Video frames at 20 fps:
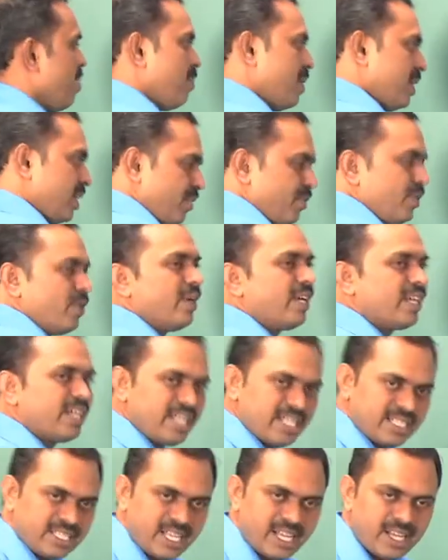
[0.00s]
But if you
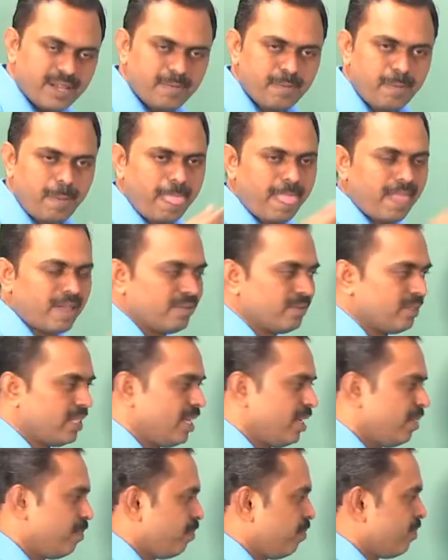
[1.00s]
increase the
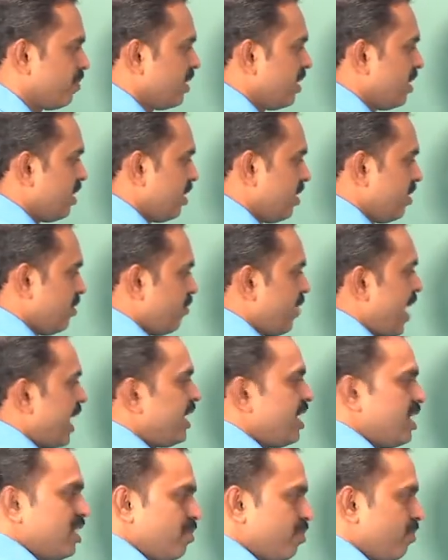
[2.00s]

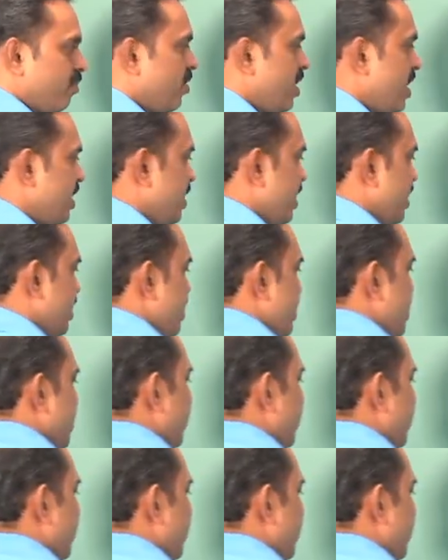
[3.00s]
wattage further,